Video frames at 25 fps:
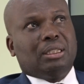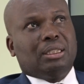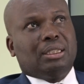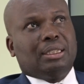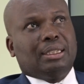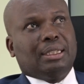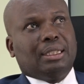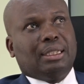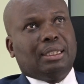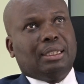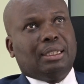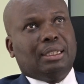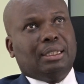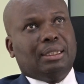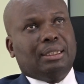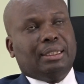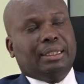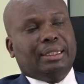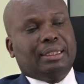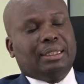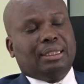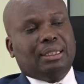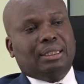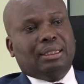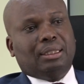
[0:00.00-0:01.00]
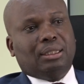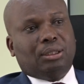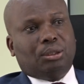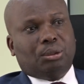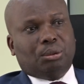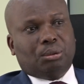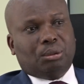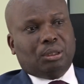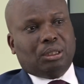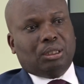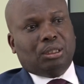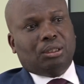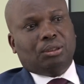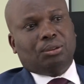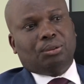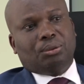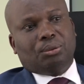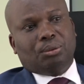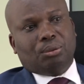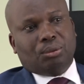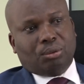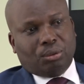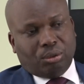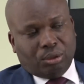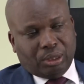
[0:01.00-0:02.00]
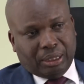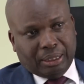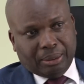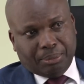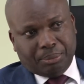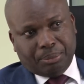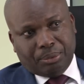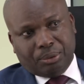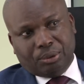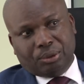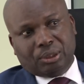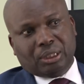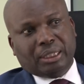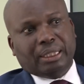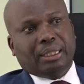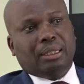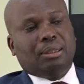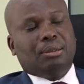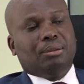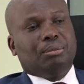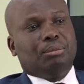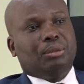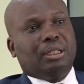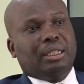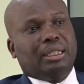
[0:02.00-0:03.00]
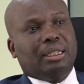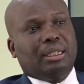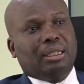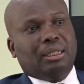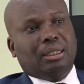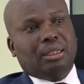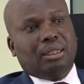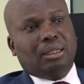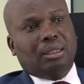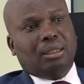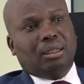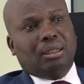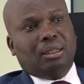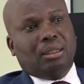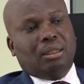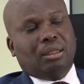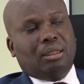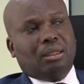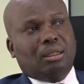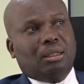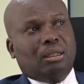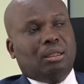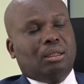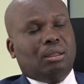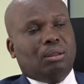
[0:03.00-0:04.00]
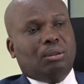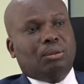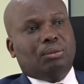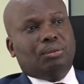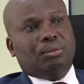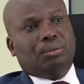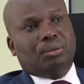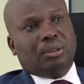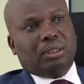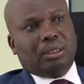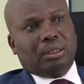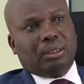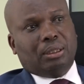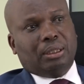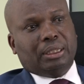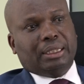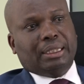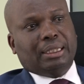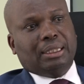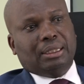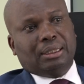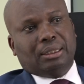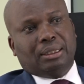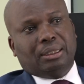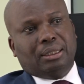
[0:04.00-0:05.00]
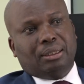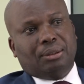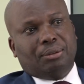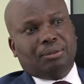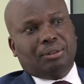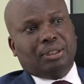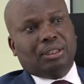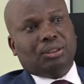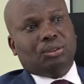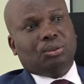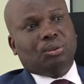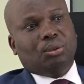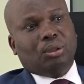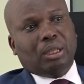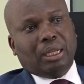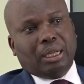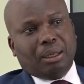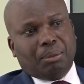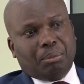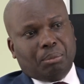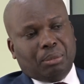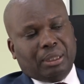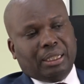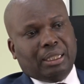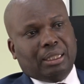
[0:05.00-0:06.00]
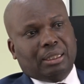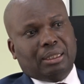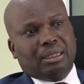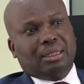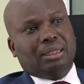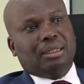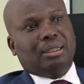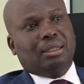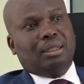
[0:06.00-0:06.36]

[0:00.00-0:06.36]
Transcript: But the key issue is to call upon the alumni of KCA University to come back.